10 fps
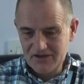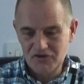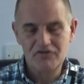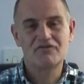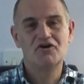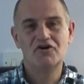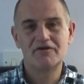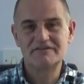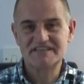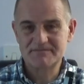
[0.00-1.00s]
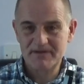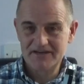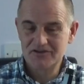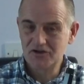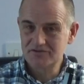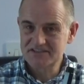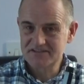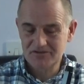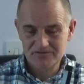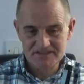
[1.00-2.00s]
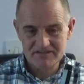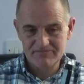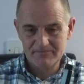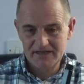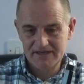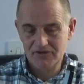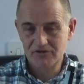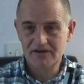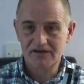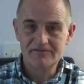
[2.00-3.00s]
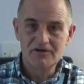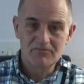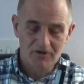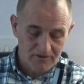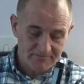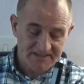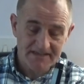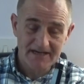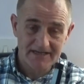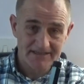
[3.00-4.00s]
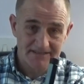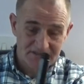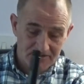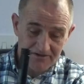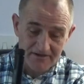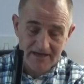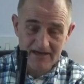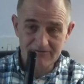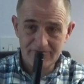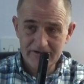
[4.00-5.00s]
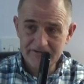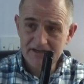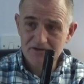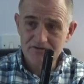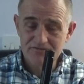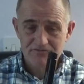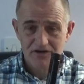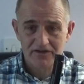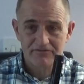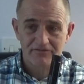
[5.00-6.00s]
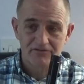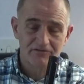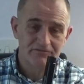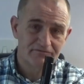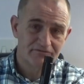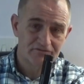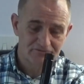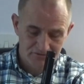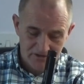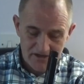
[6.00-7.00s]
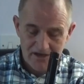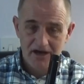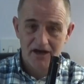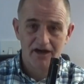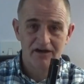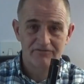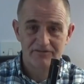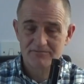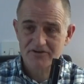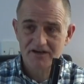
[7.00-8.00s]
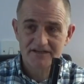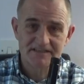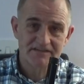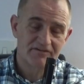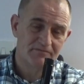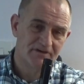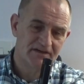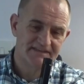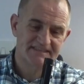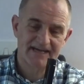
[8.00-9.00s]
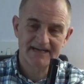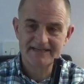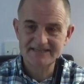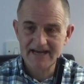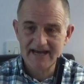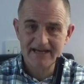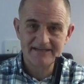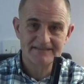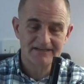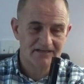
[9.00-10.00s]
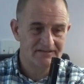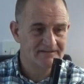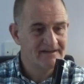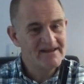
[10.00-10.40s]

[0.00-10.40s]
you've got to spend lots and lots of money on it. What I'm saying is you can get a very good rifle for half the price if you buy second hand. And